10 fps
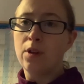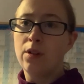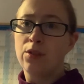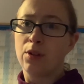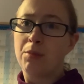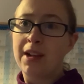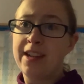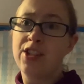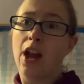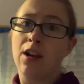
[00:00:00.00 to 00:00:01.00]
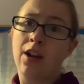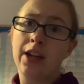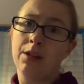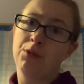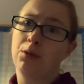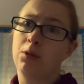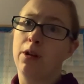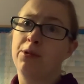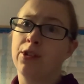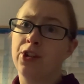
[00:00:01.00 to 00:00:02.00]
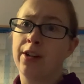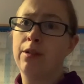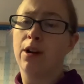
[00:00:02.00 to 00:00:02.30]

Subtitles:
So please like and subscribe to the channel.